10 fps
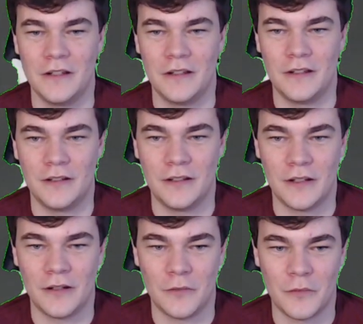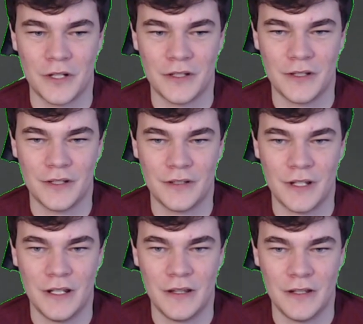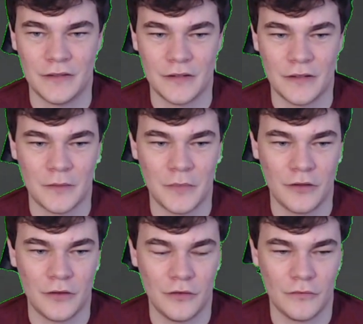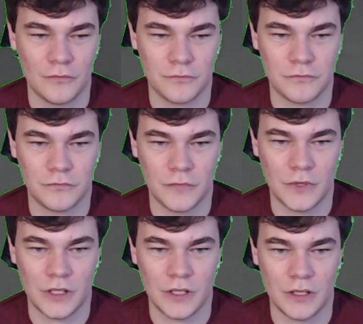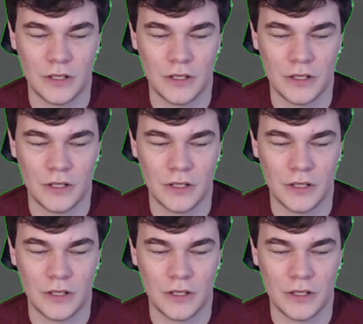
And then now I'm watching this atheist talk about uh,